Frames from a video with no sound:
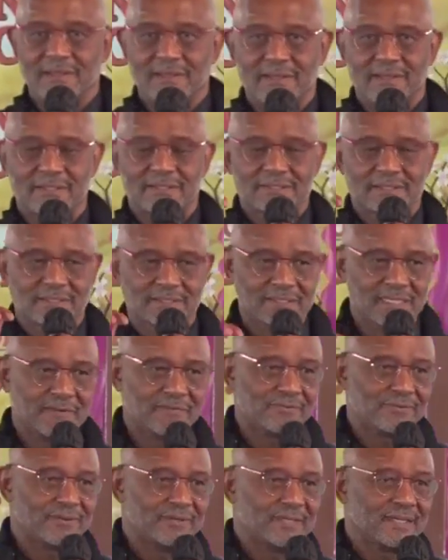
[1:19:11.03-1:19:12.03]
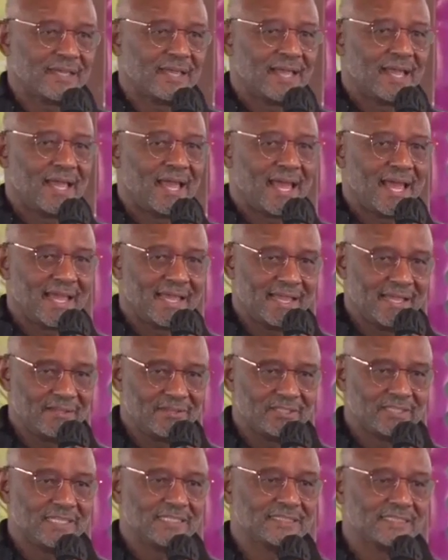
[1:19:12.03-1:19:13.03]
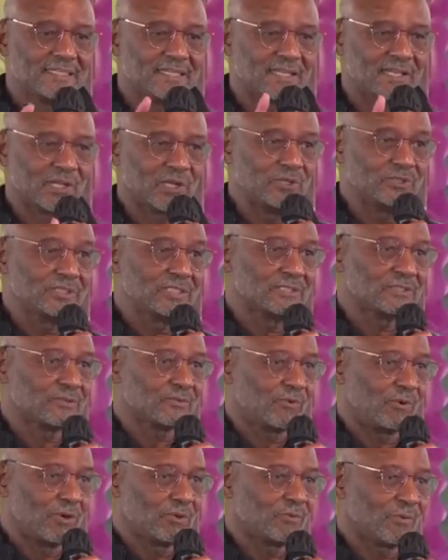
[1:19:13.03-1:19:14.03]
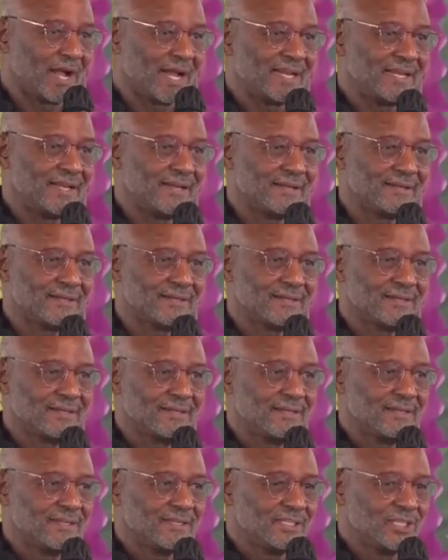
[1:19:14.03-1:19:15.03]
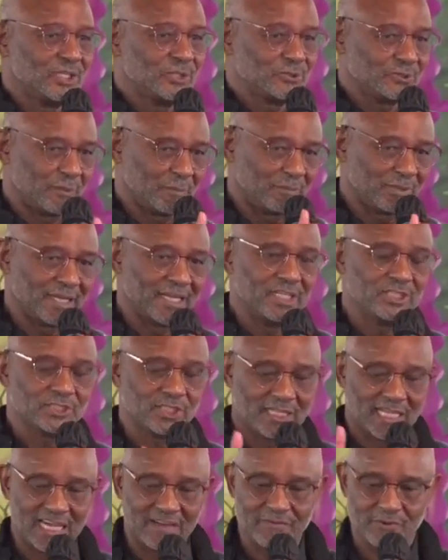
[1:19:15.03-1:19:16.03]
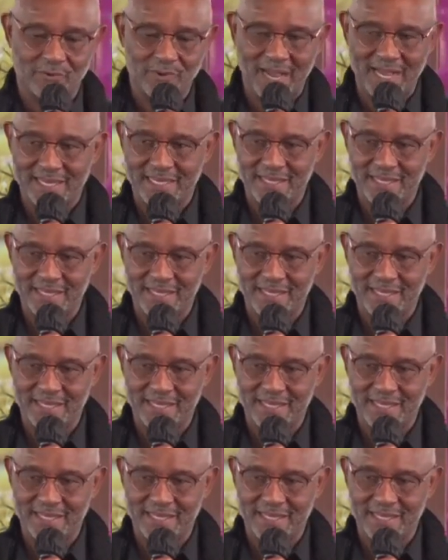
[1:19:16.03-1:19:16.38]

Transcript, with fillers: suffering, Again, This is closest quote right here. This will bless your lobby right here.